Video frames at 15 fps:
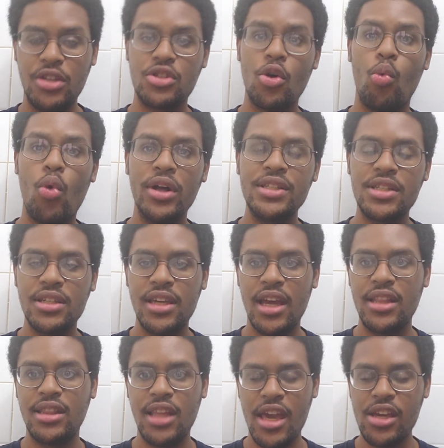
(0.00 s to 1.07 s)
So once
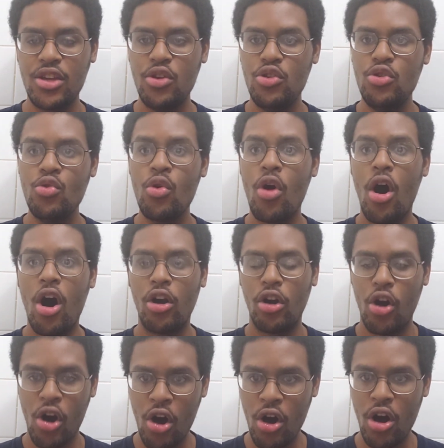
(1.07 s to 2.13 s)
again, thank you. You
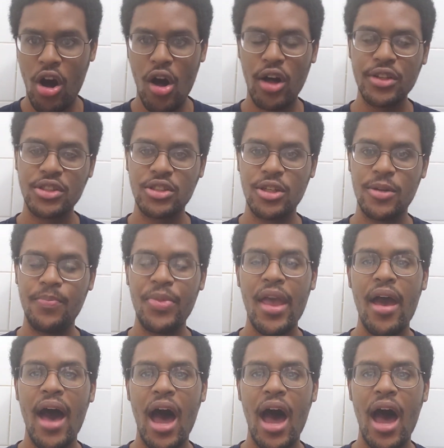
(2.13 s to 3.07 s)
are all awesome.